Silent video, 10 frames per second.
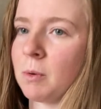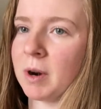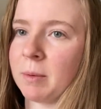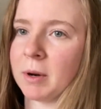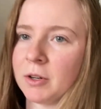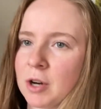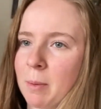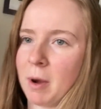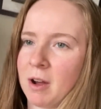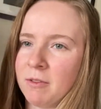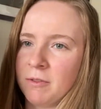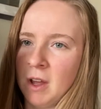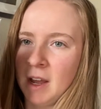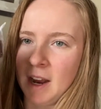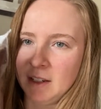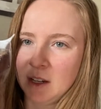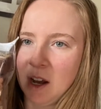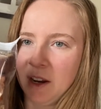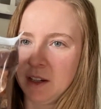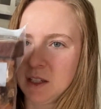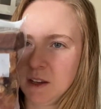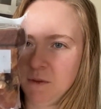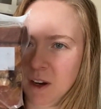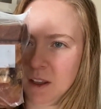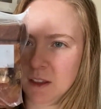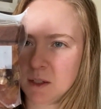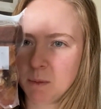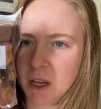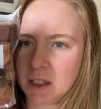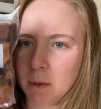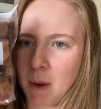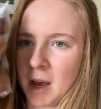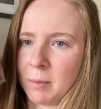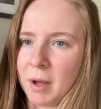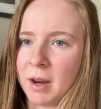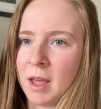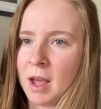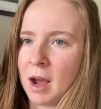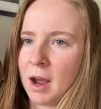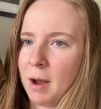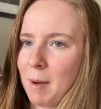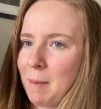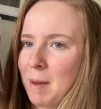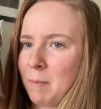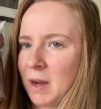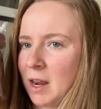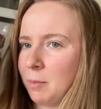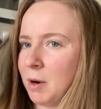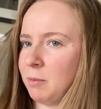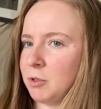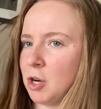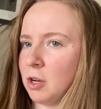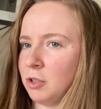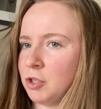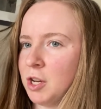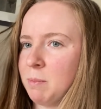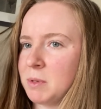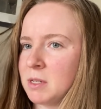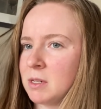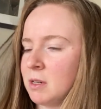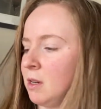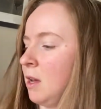one I'm gonna drop off. I had to cut it to fit it in this plastic bag, but I made banana bread with chocolate chips.